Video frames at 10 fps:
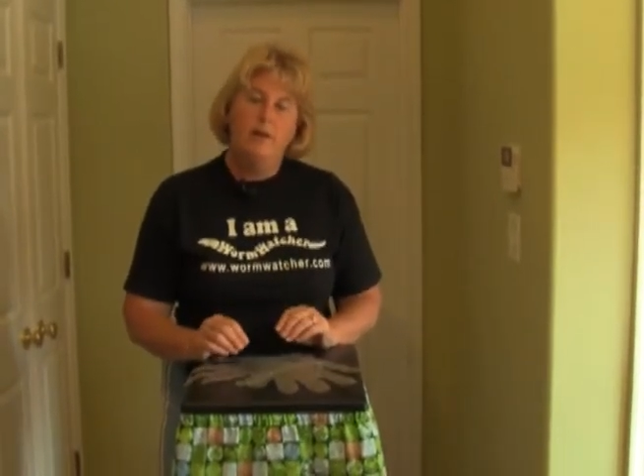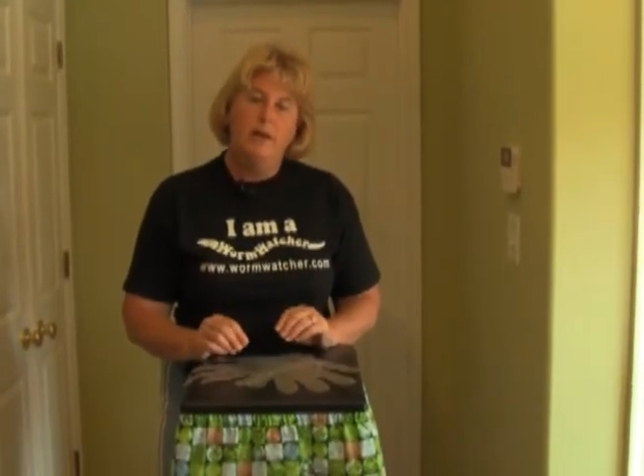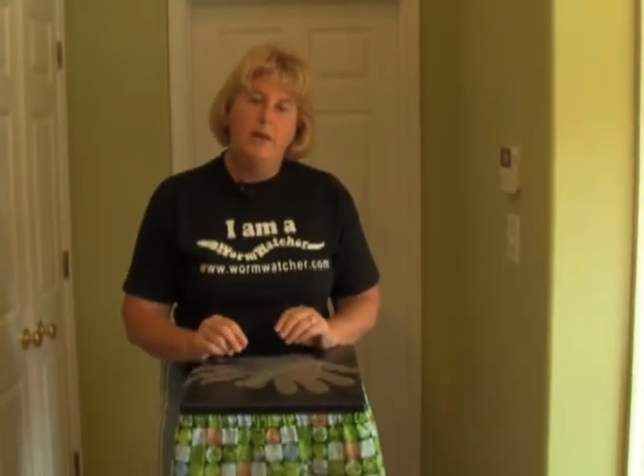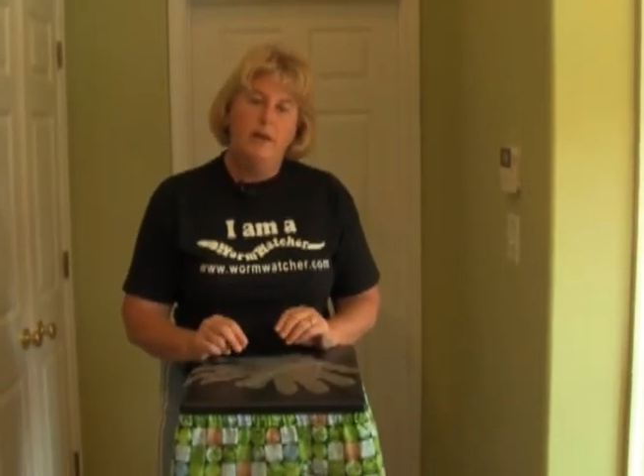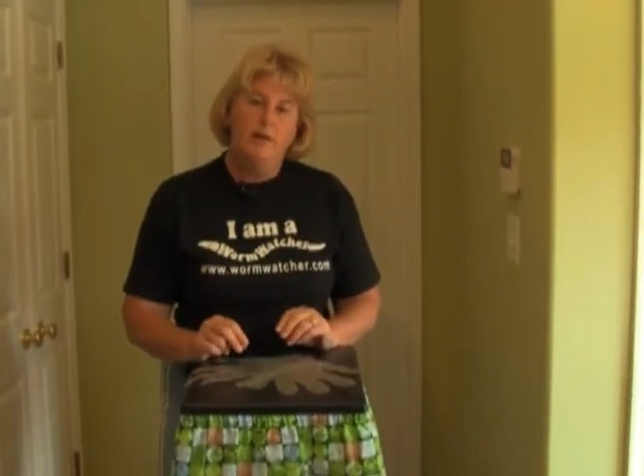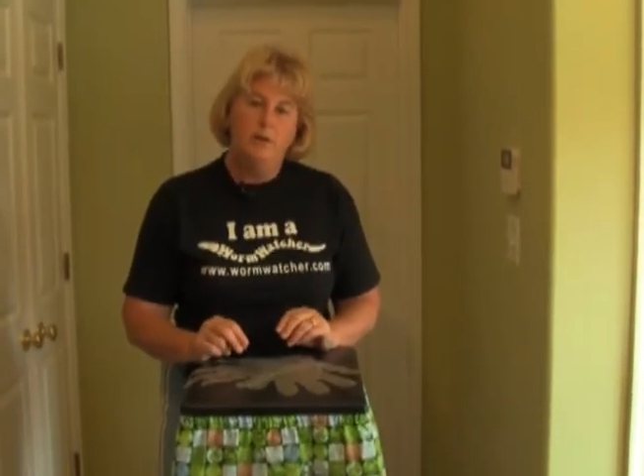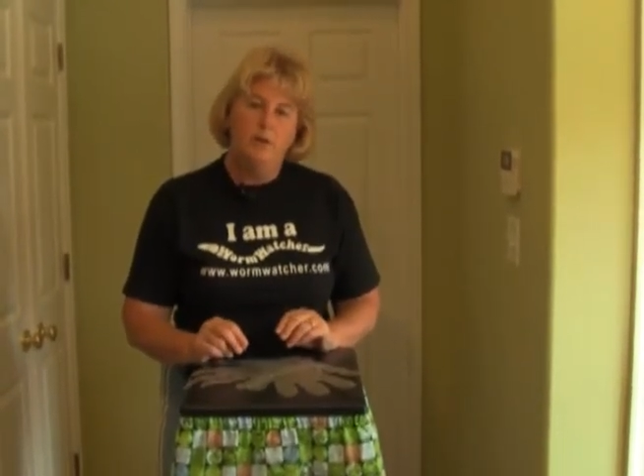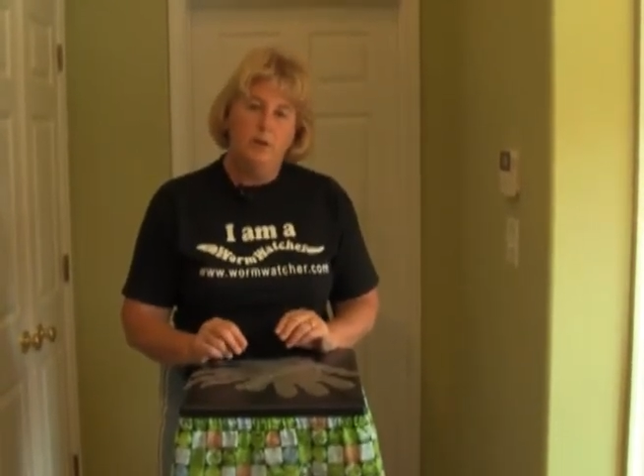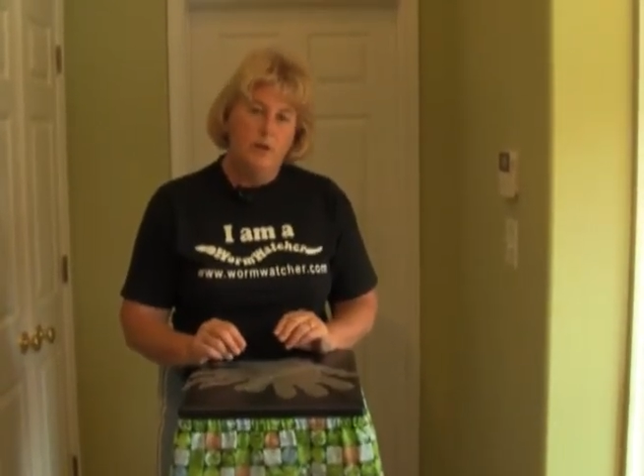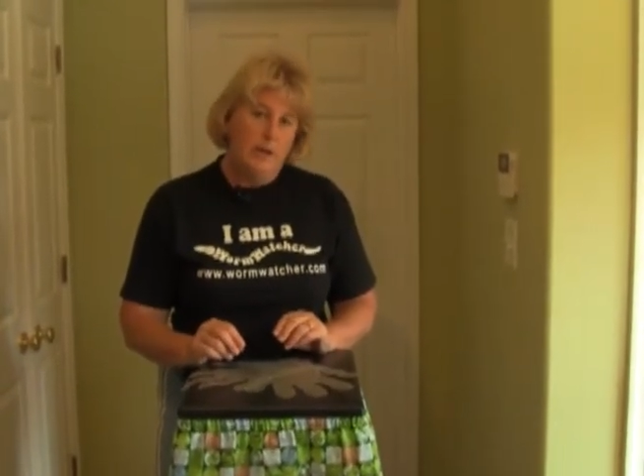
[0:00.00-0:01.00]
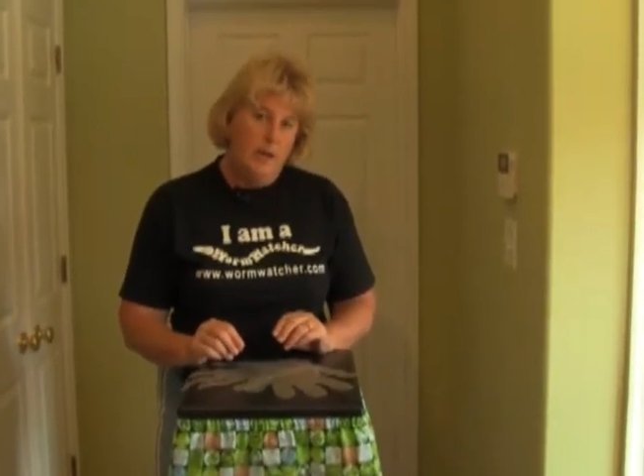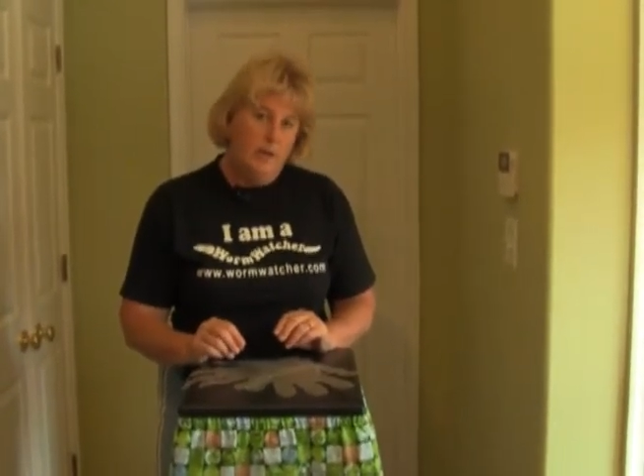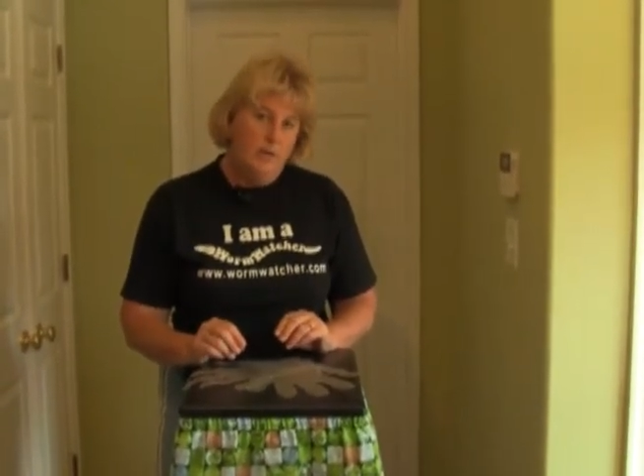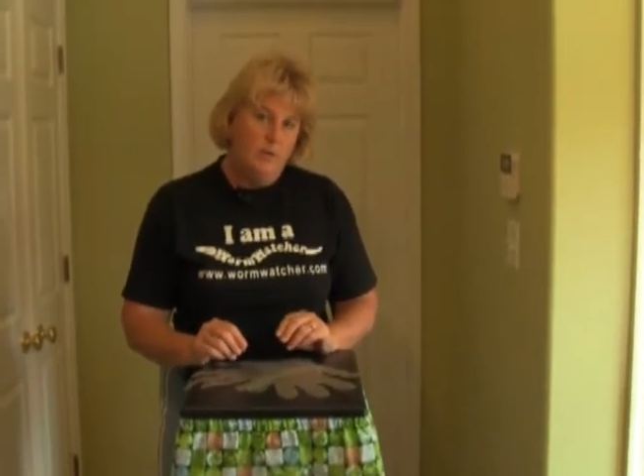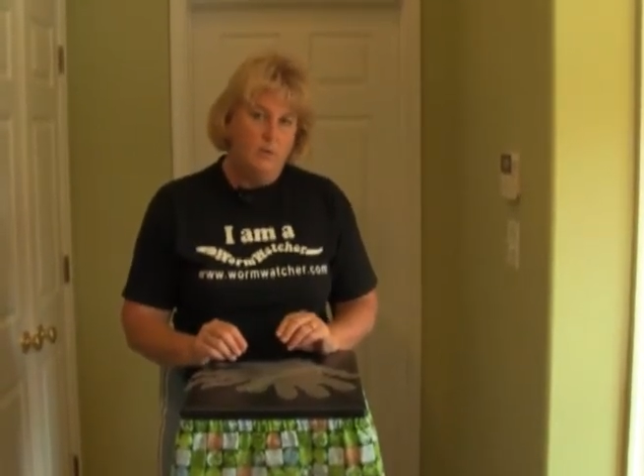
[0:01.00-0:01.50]
like
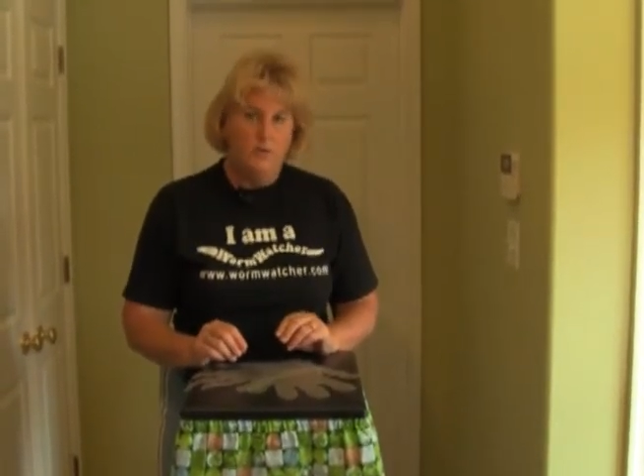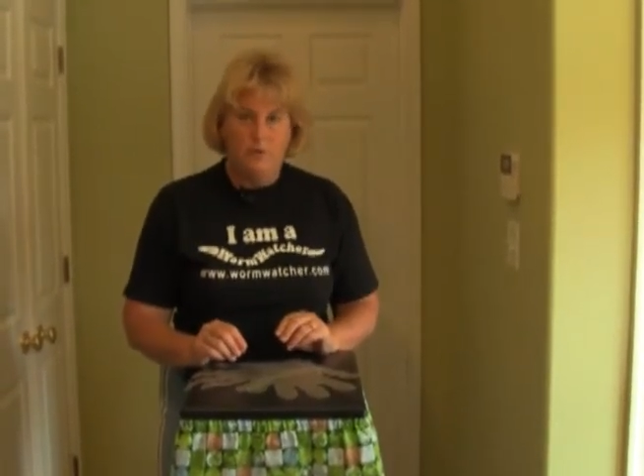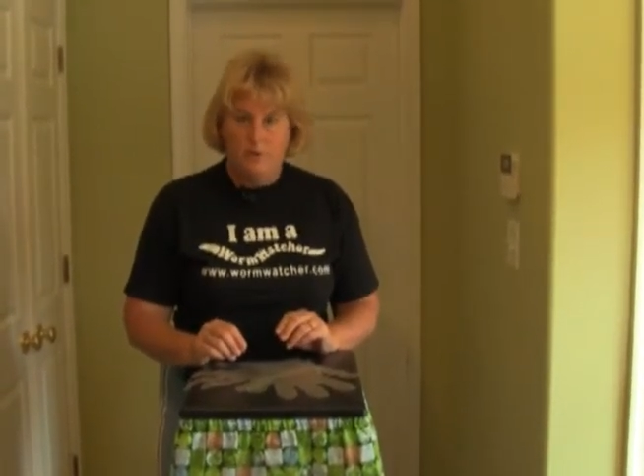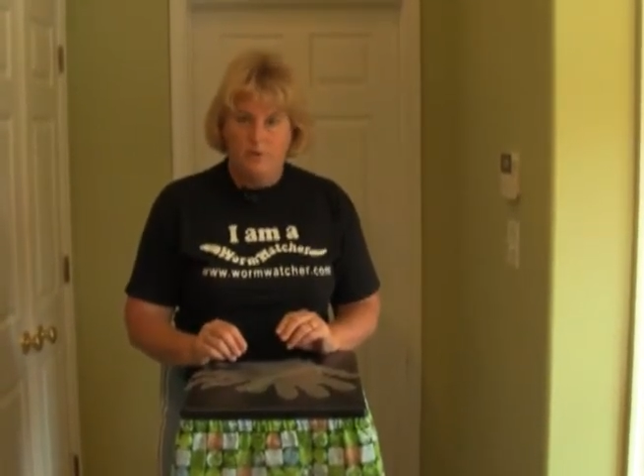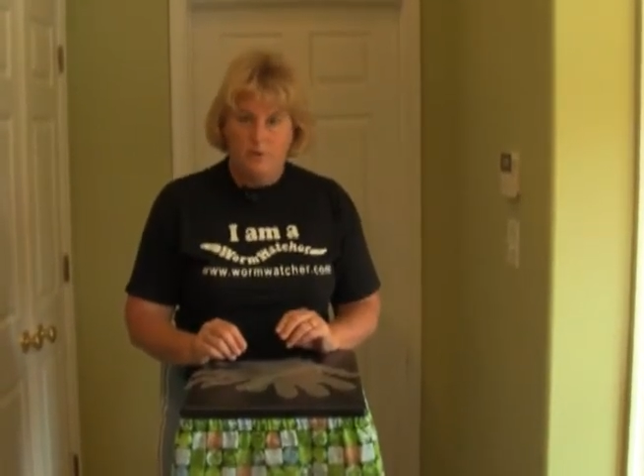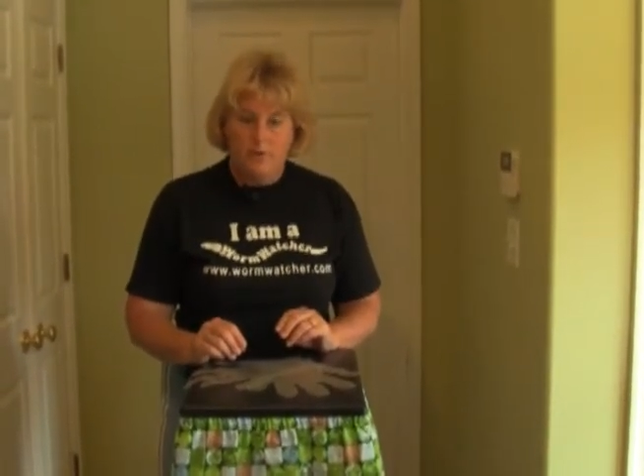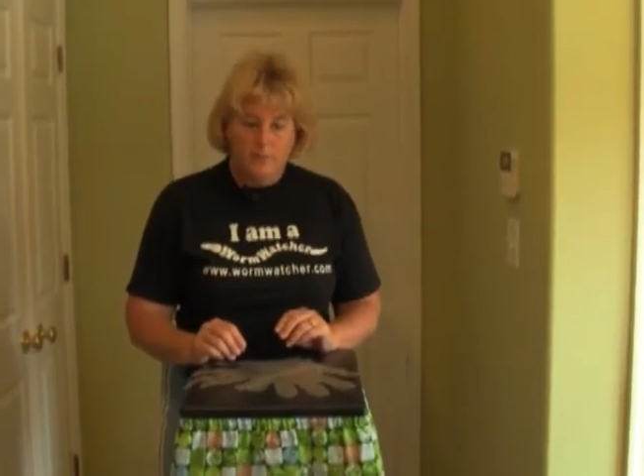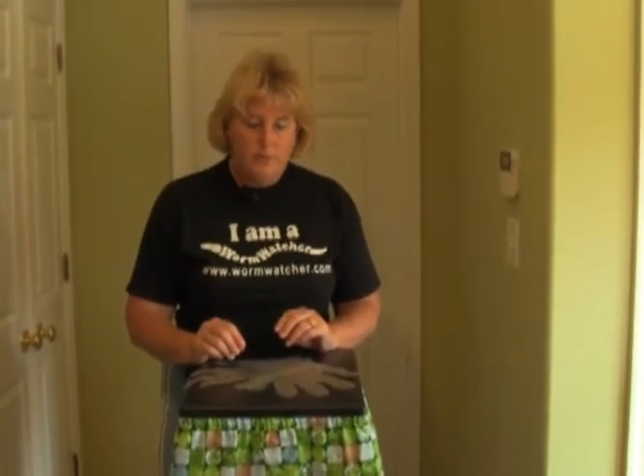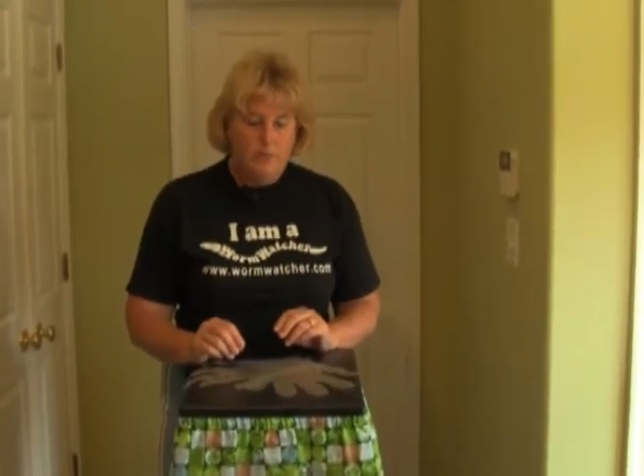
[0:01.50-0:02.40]
hurricanes or snowstorms.